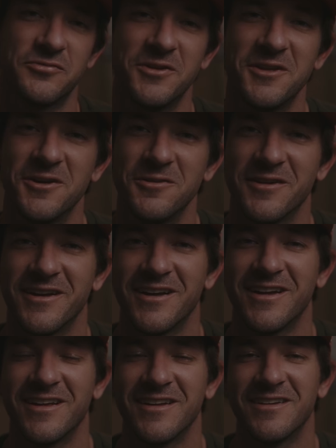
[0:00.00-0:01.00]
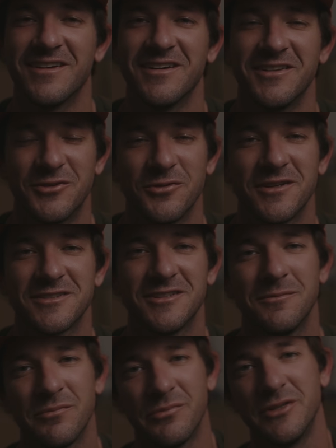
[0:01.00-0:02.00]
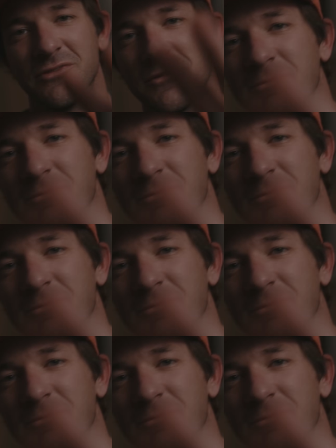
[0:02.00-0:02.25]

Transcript: video, and until next time, peace.